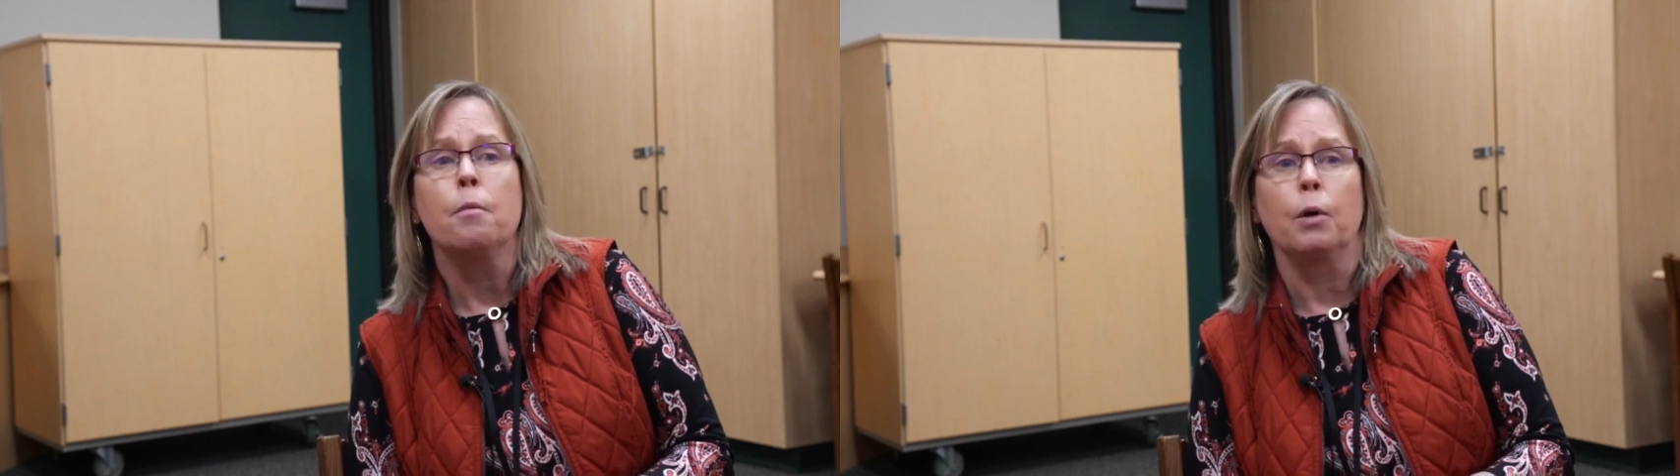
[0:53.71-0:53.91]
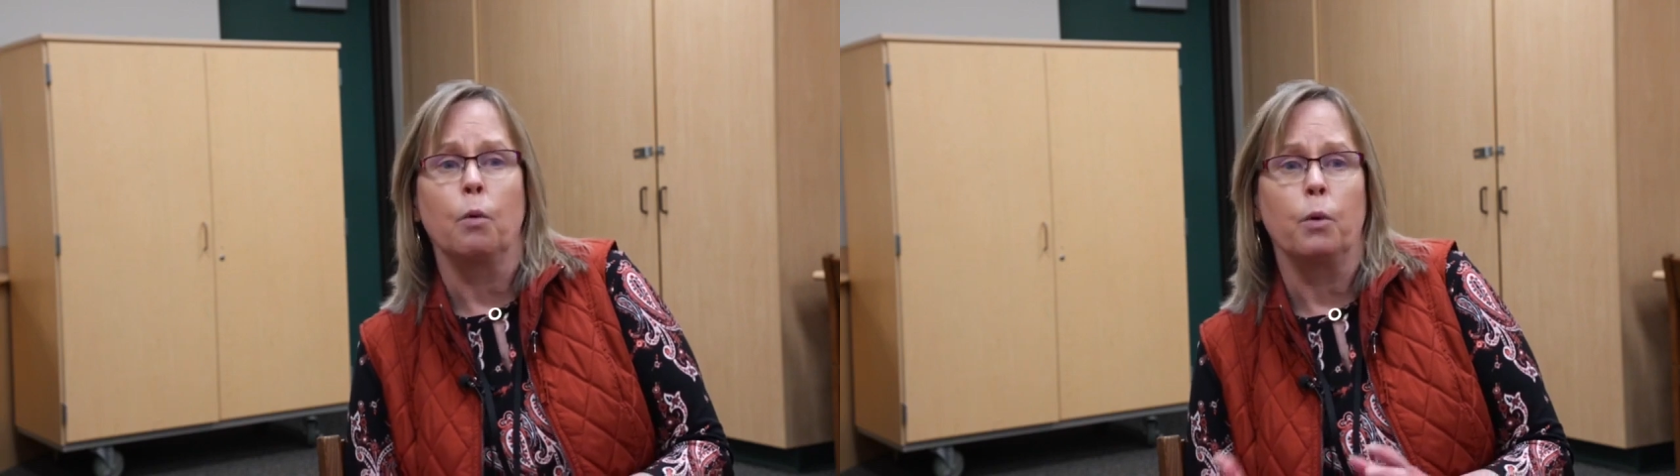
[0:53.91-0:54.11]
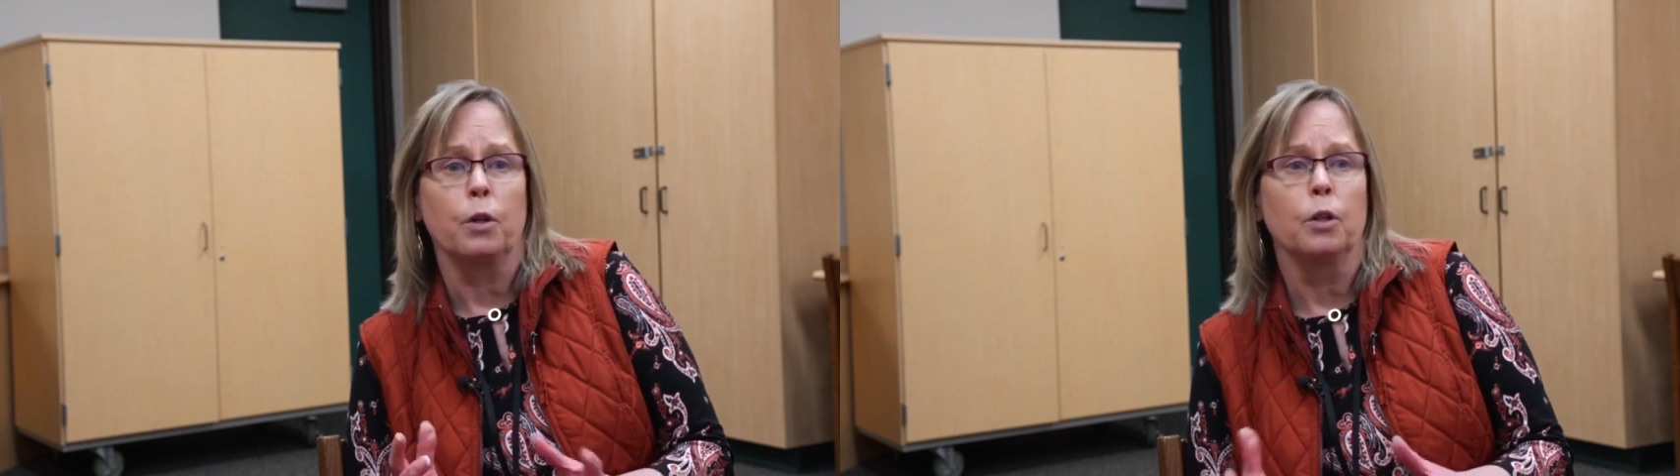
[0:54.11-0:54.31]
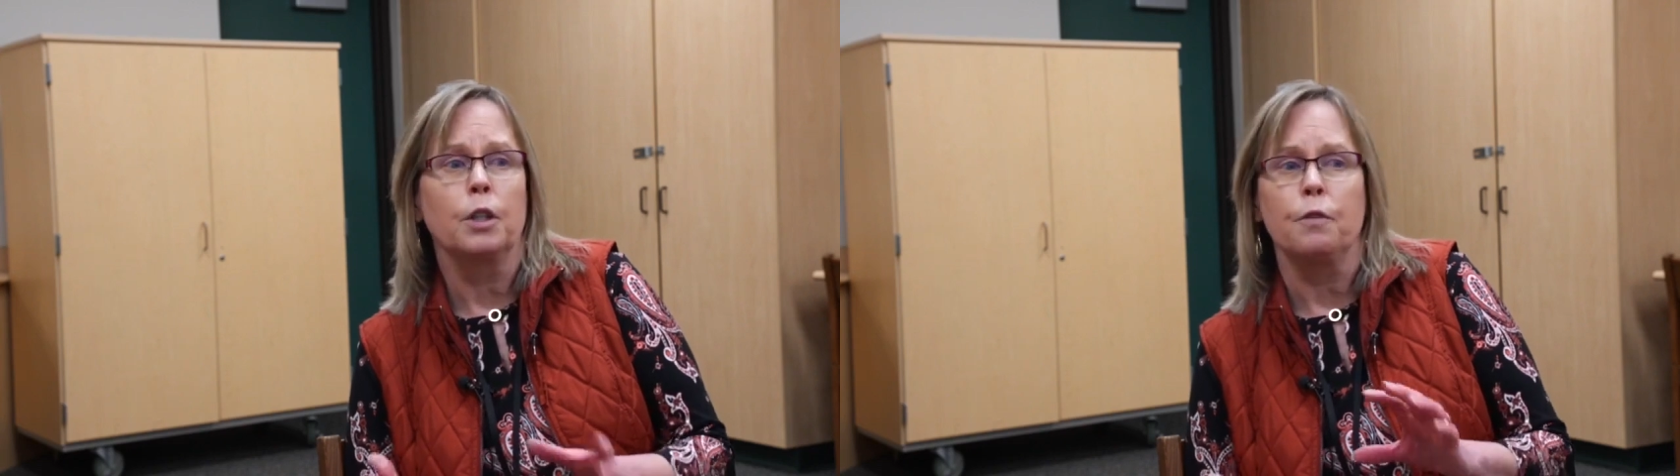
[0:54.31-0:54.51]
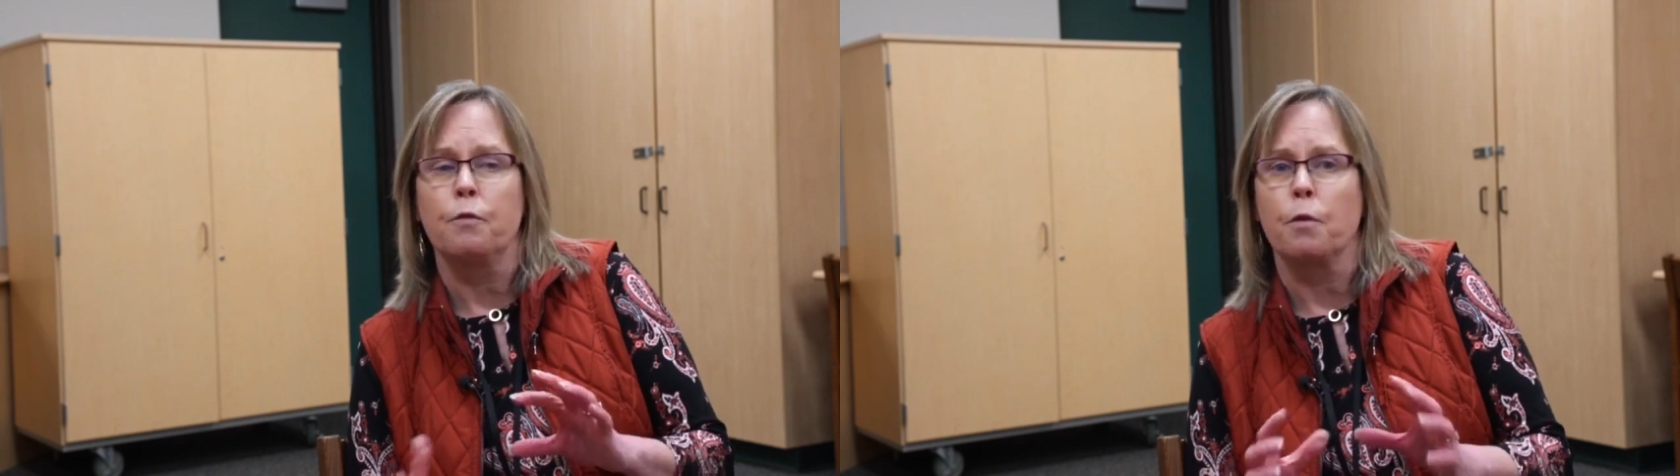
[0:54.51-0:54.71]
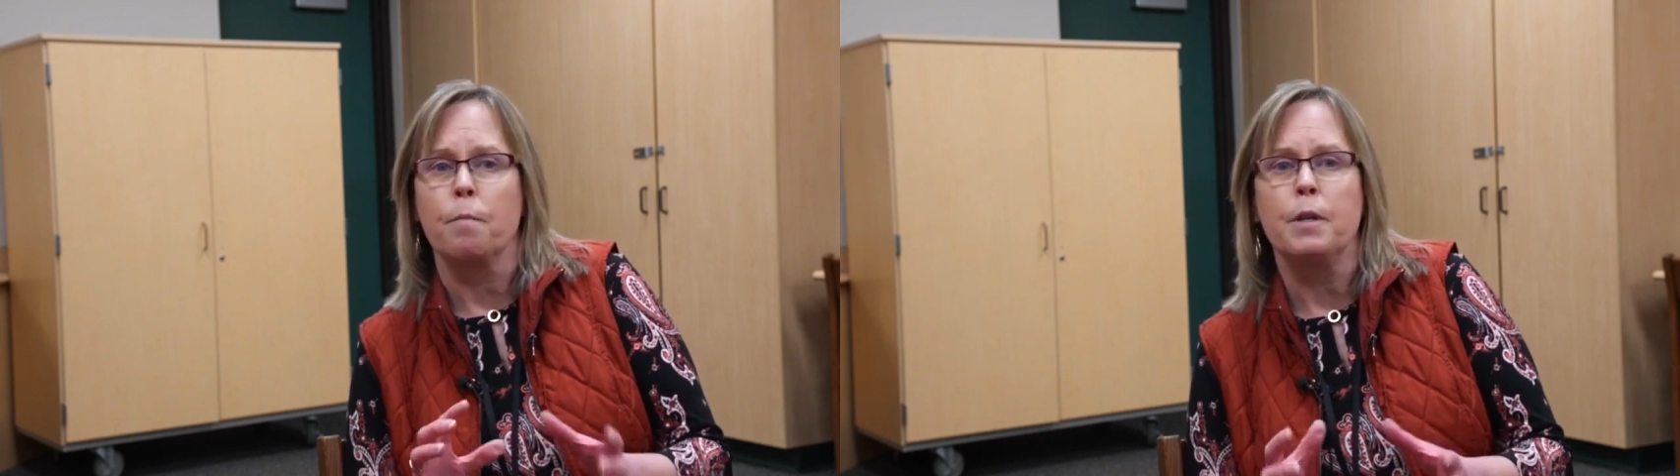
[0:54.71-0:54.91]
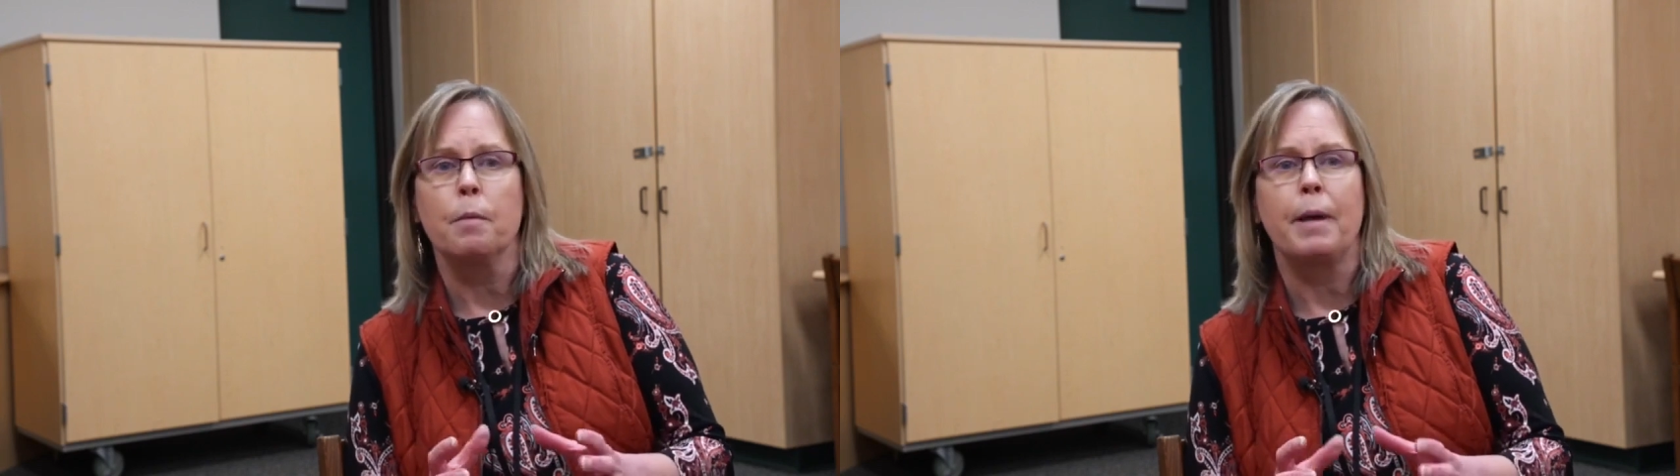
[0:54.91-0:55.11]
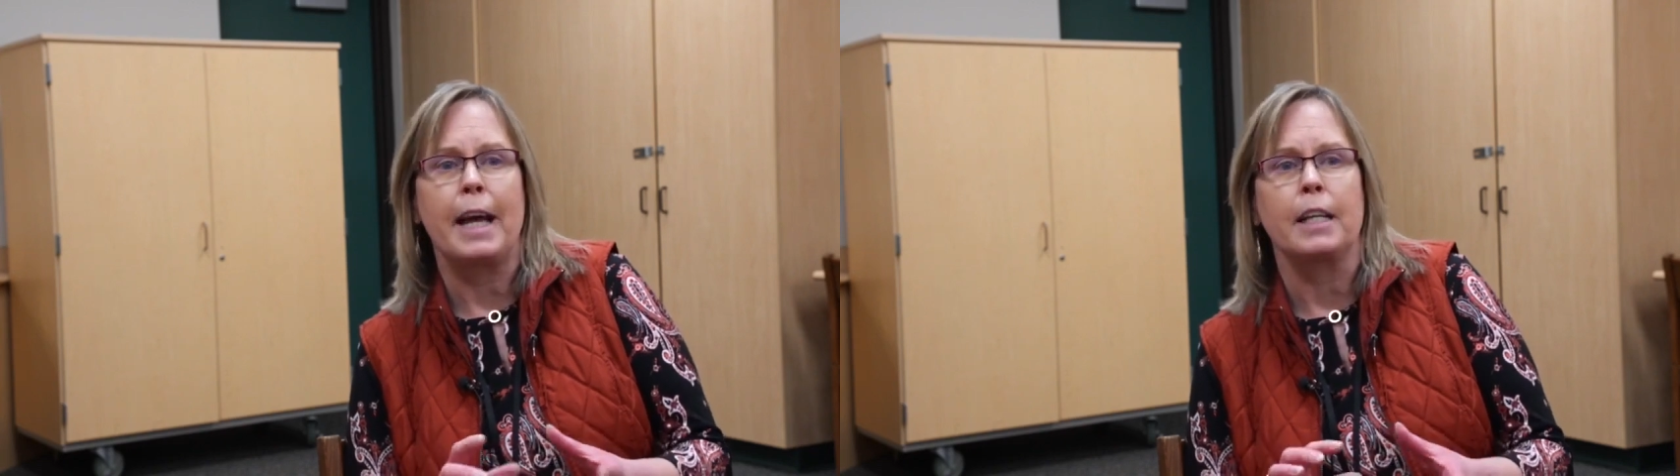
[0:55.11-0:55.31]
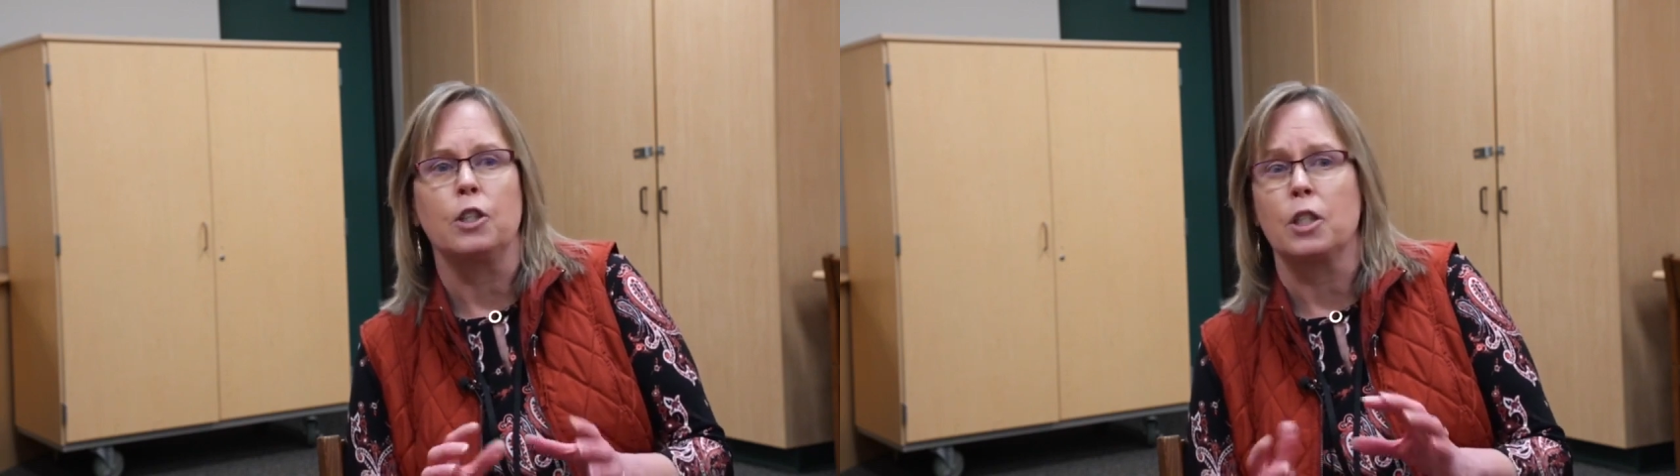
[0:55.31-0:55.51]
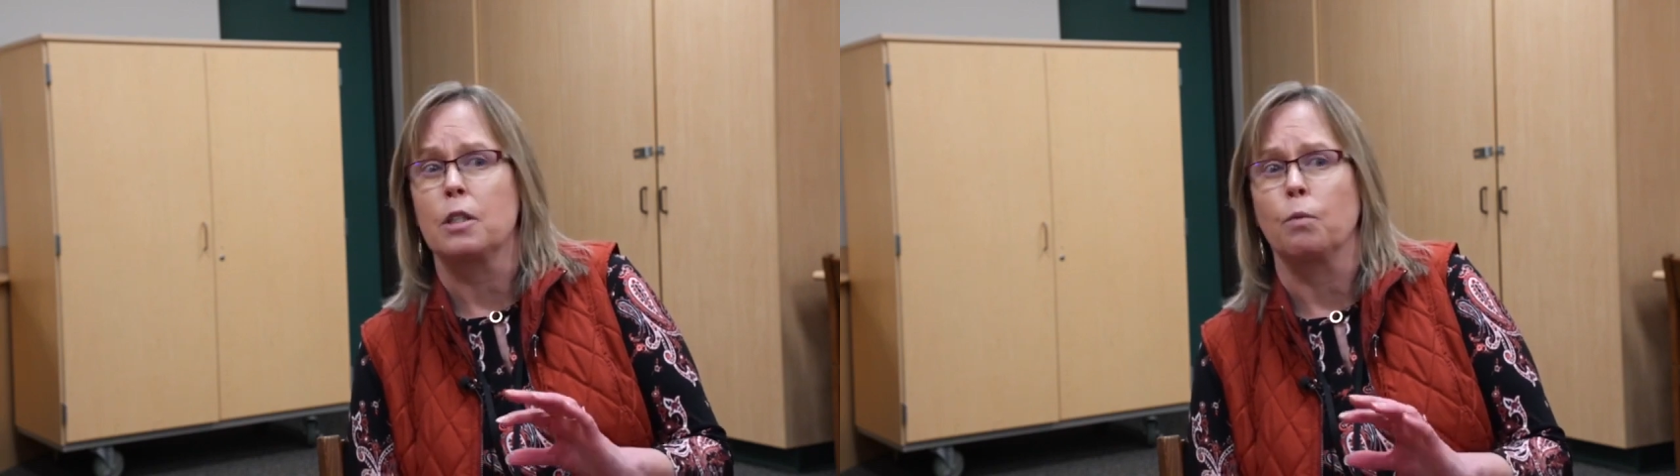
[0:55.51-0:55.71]
But we're looking for meal
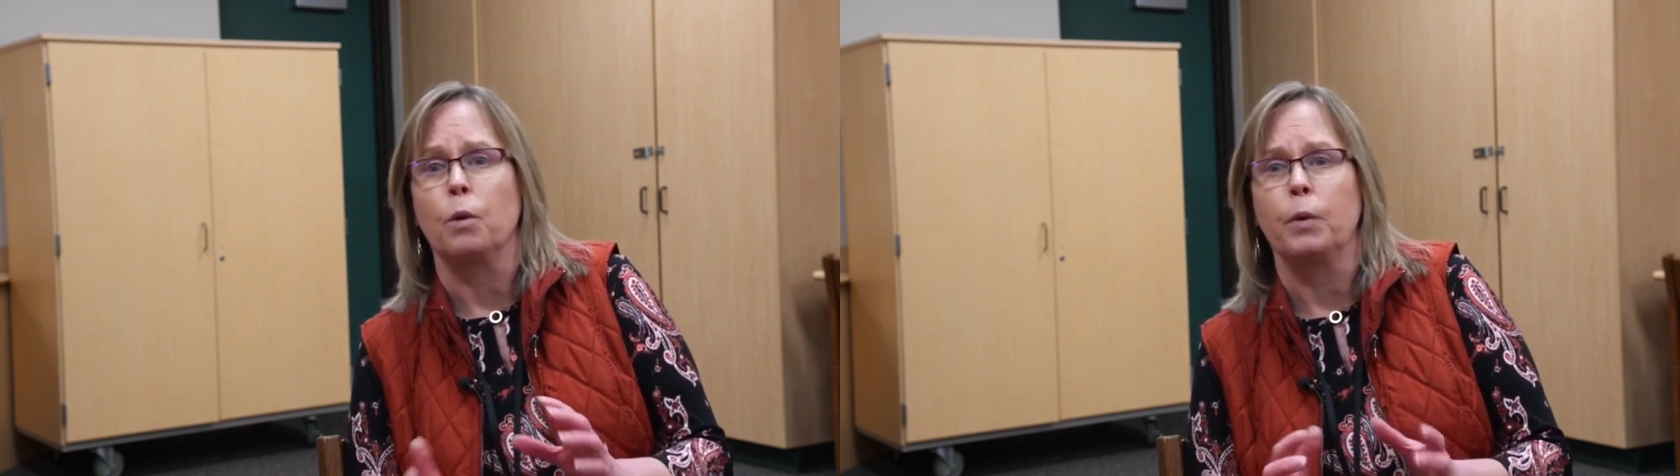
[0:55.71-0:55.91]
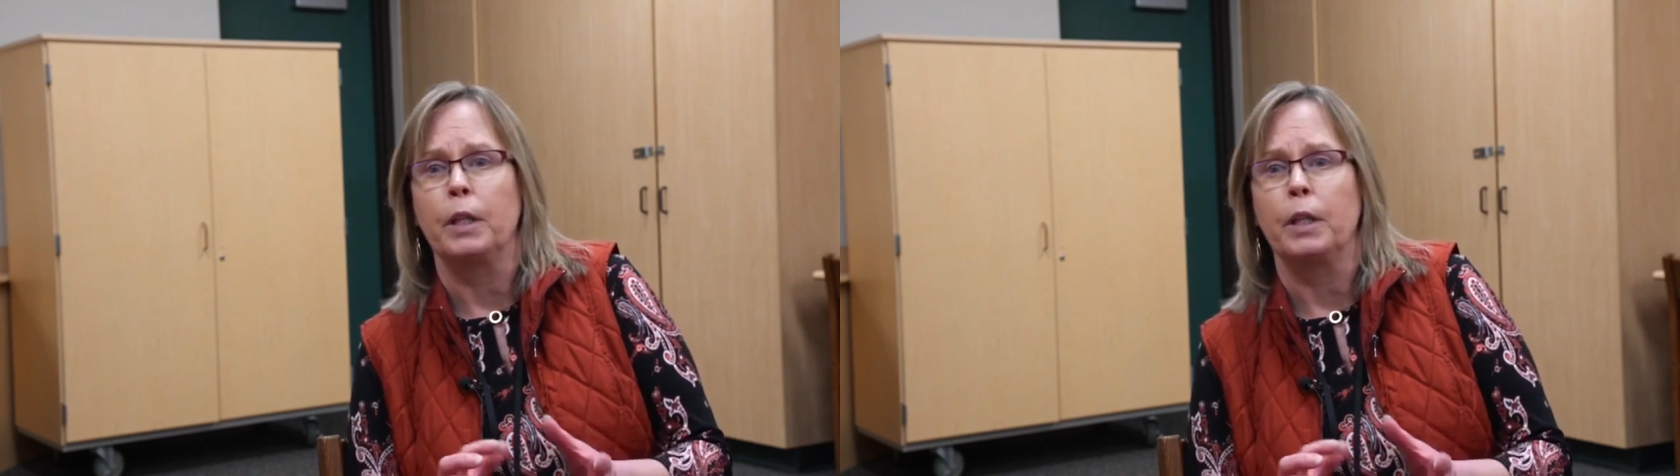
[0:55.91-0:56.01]
packages where we